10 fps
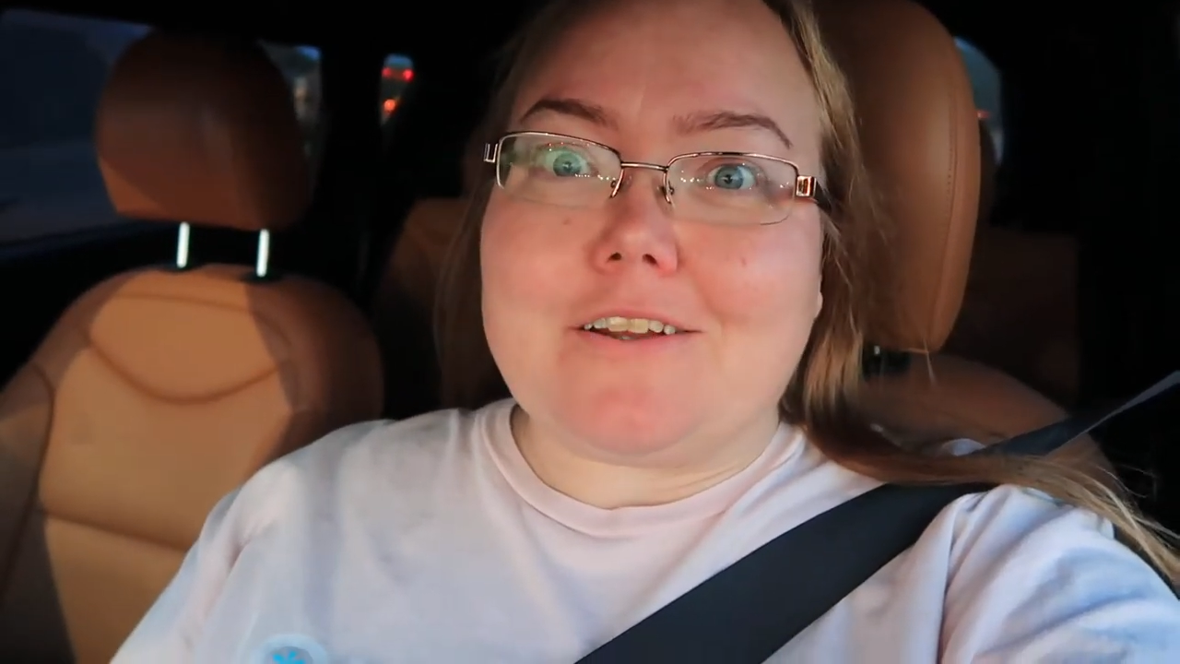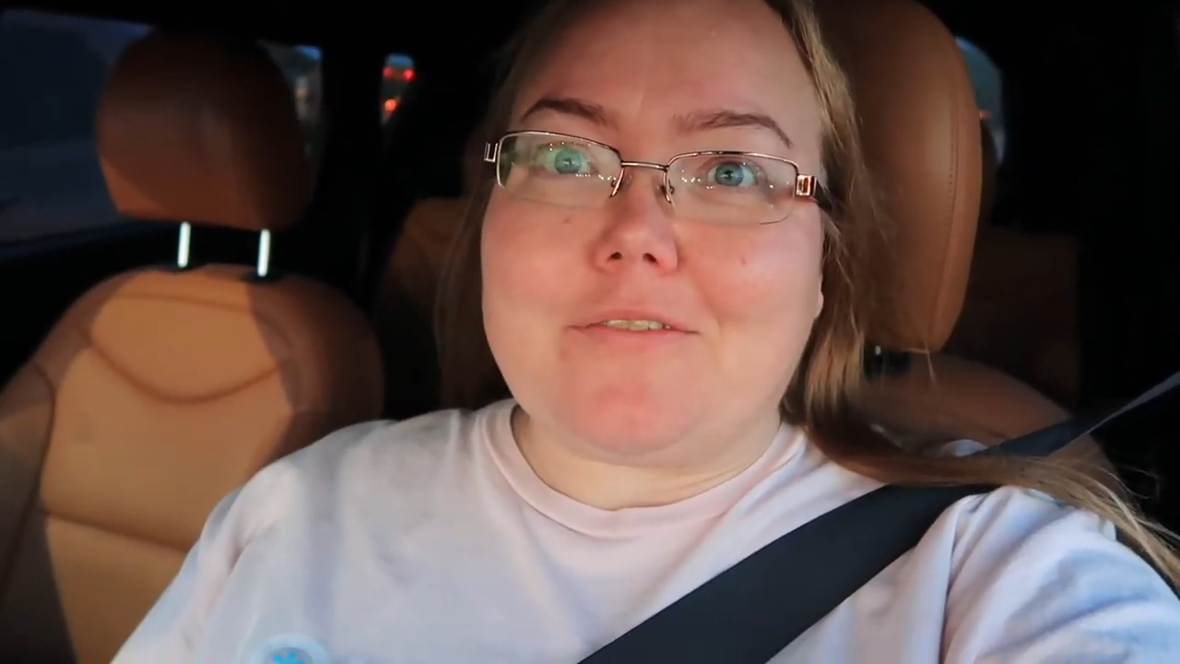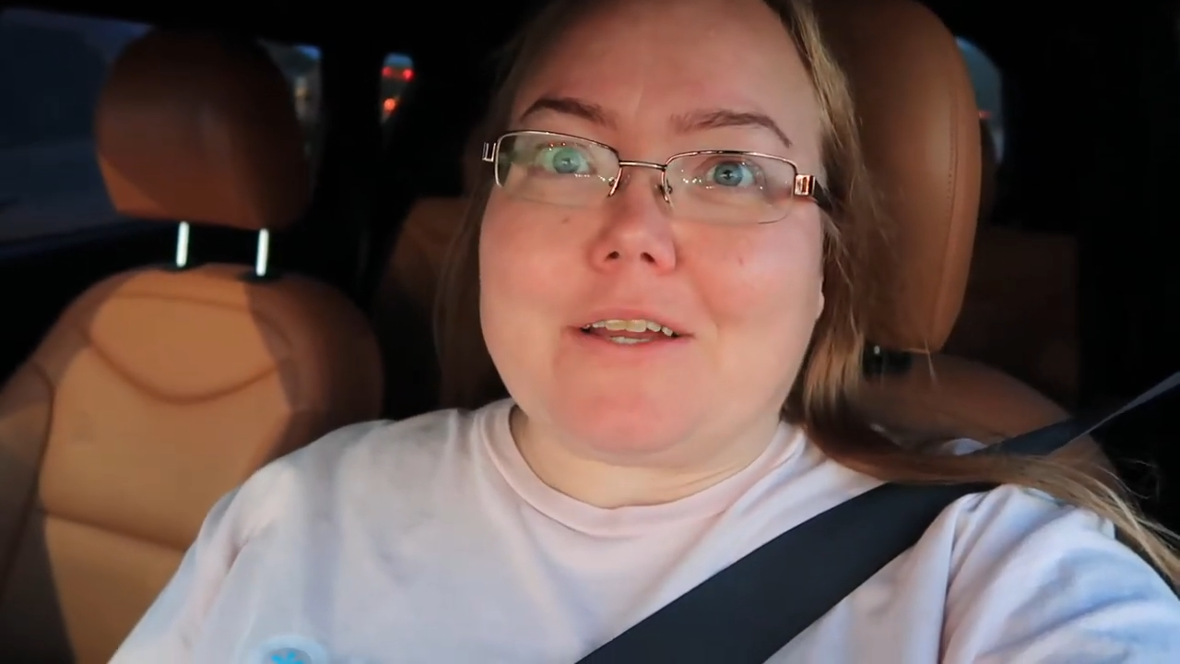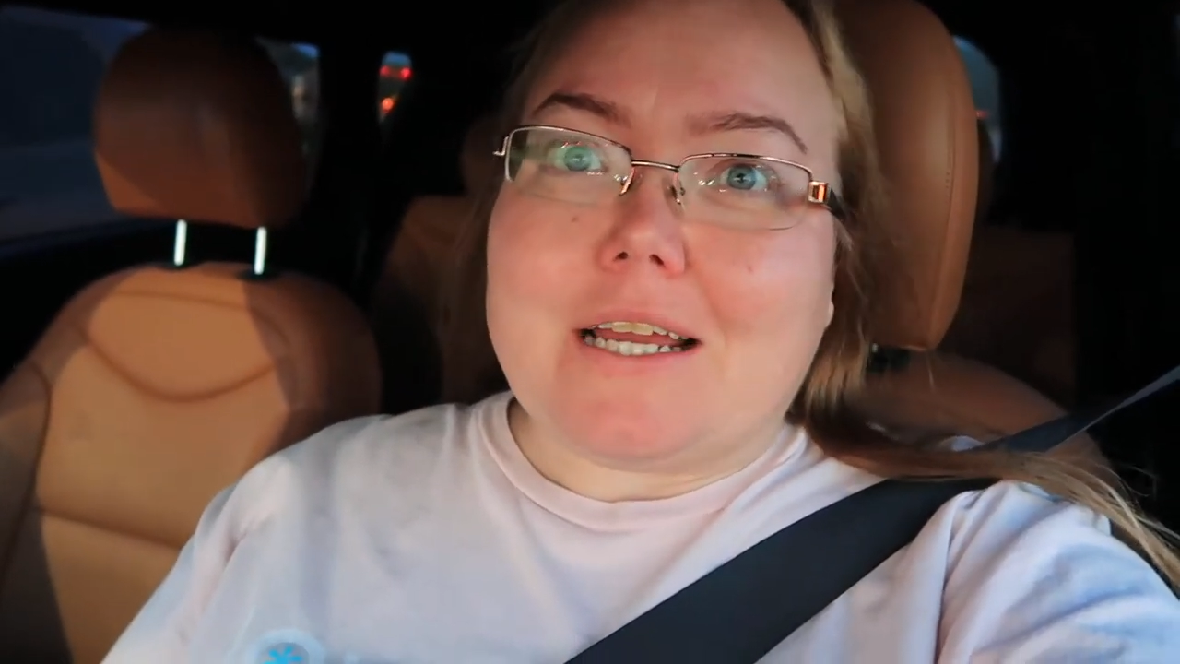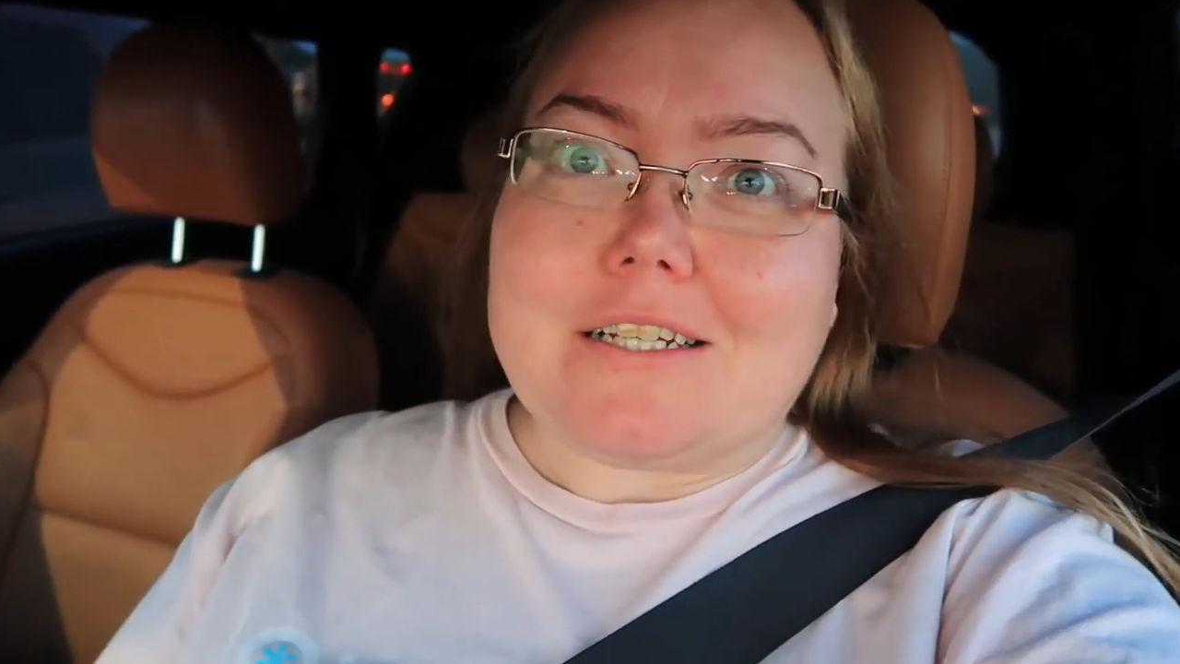
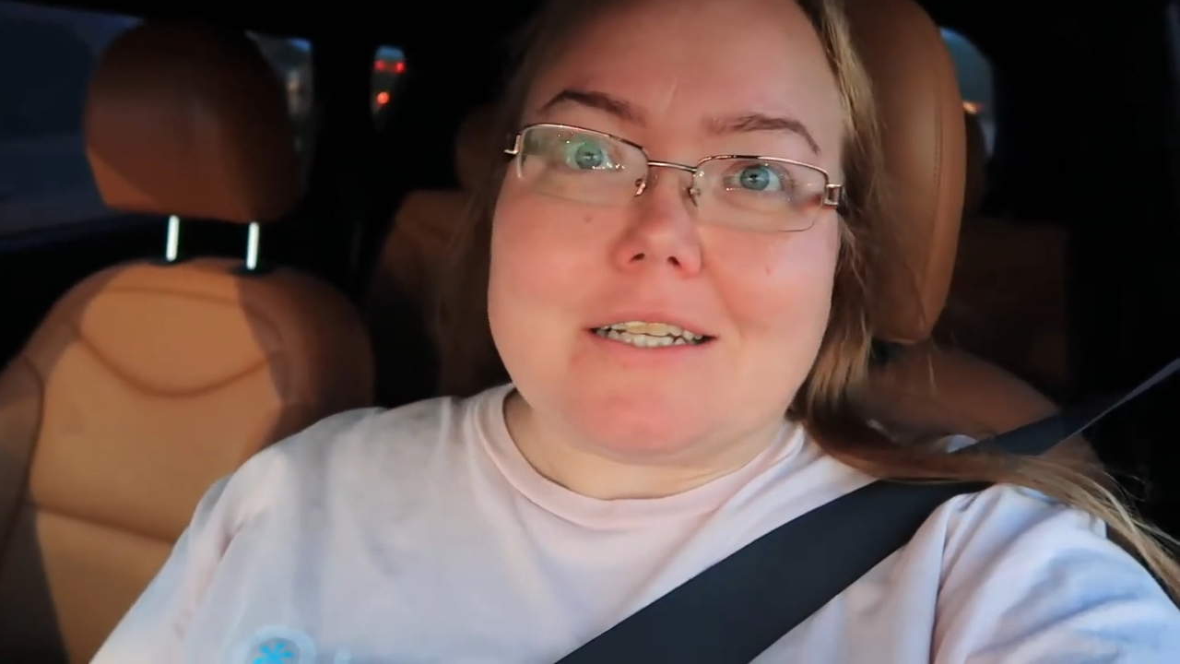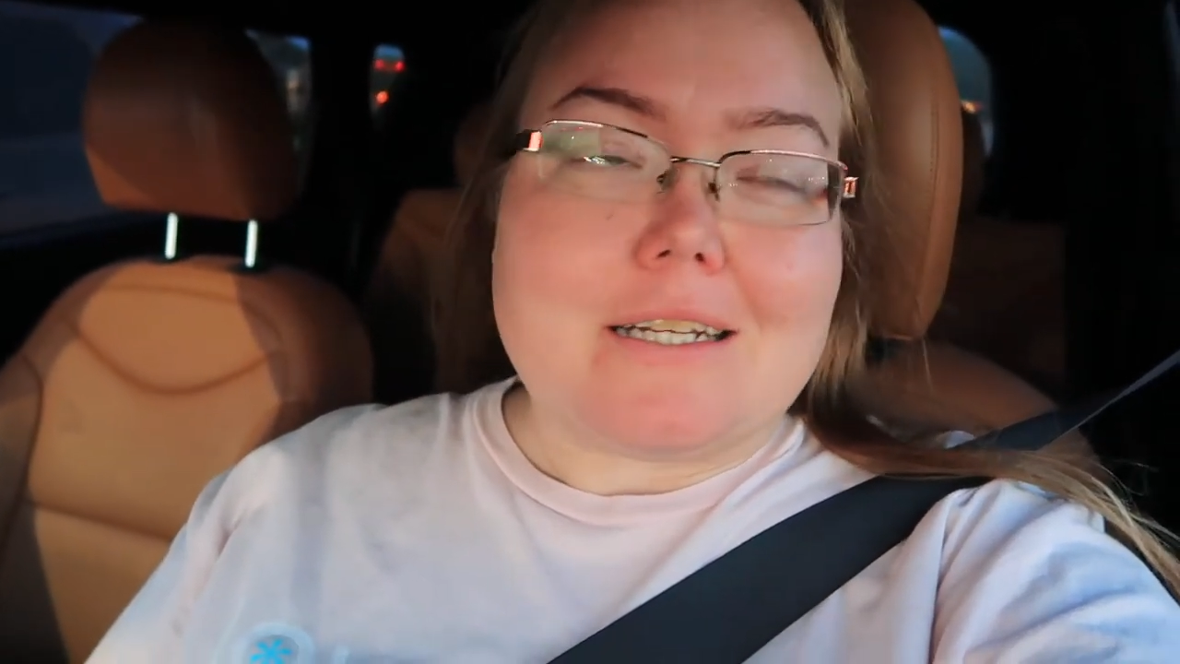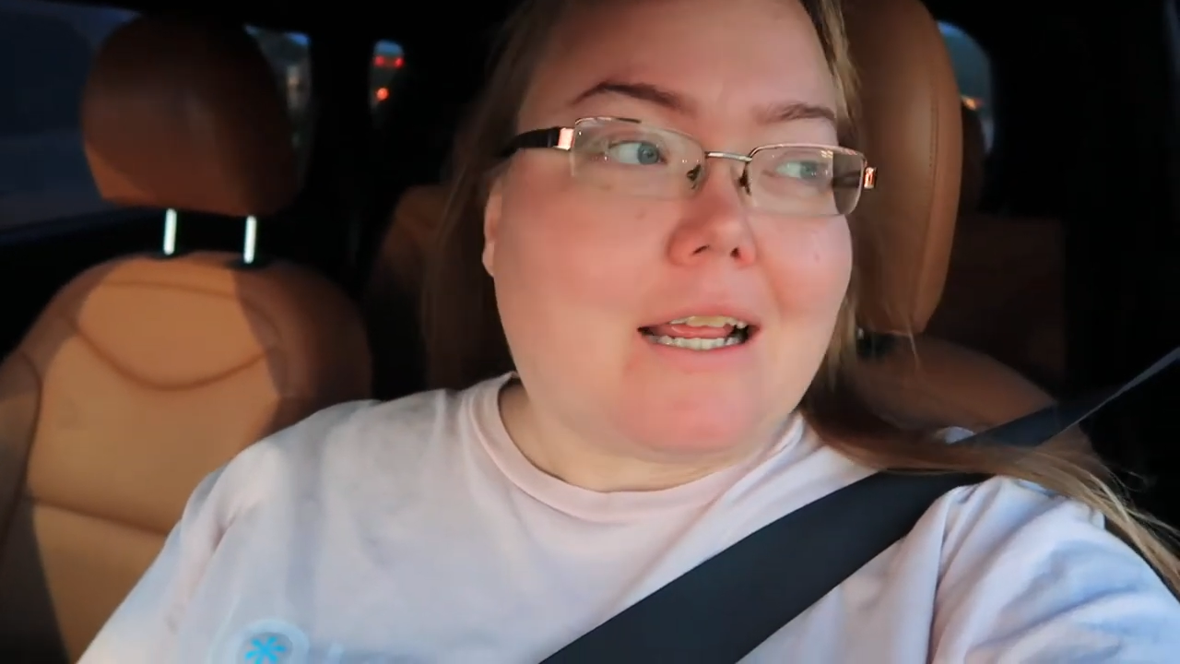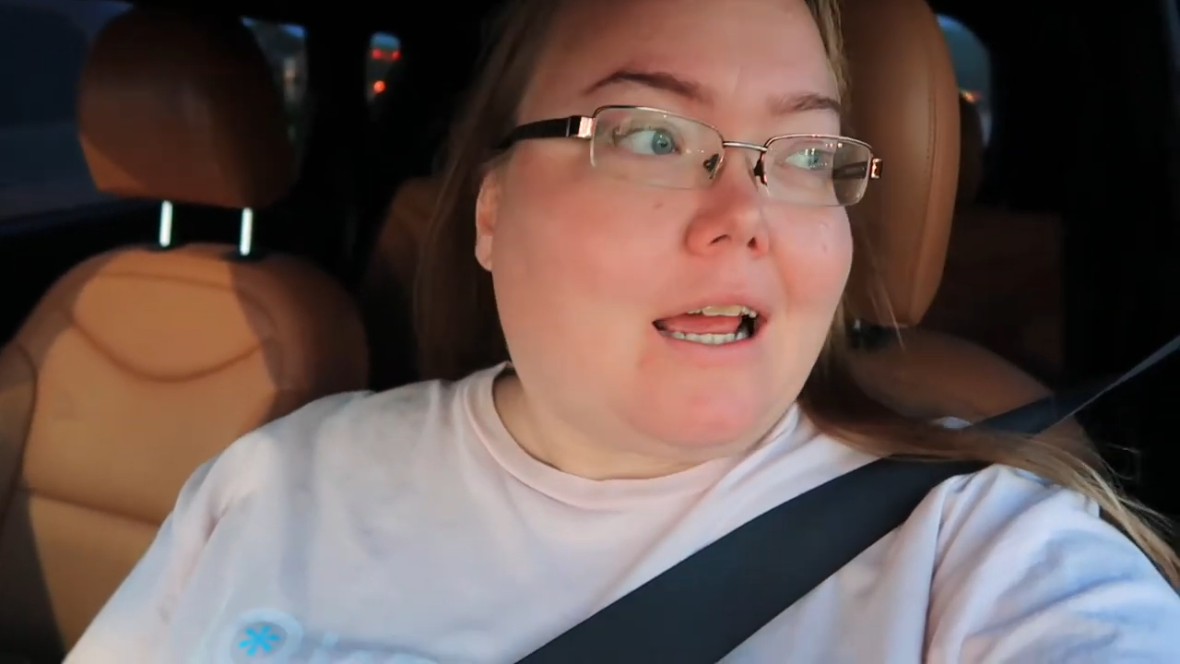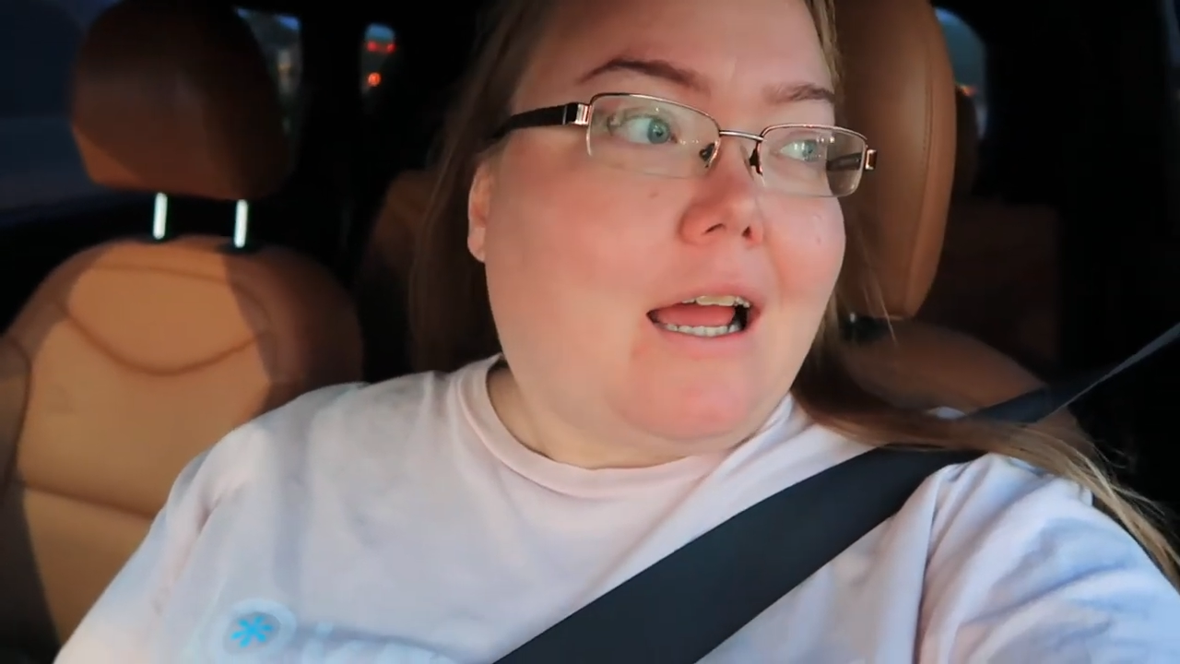notification.